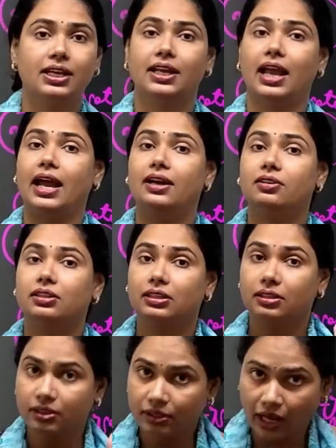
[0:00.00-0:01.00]
and
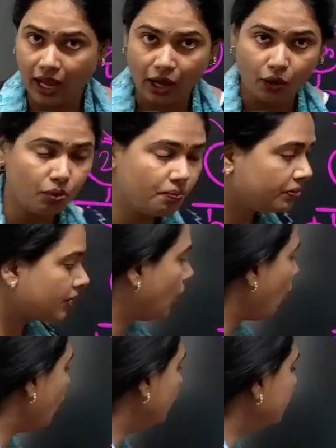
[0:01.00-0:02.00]
now
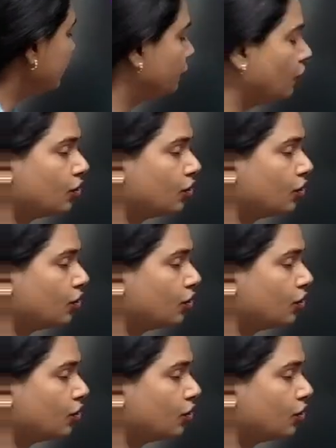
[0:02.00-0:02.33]
all these 4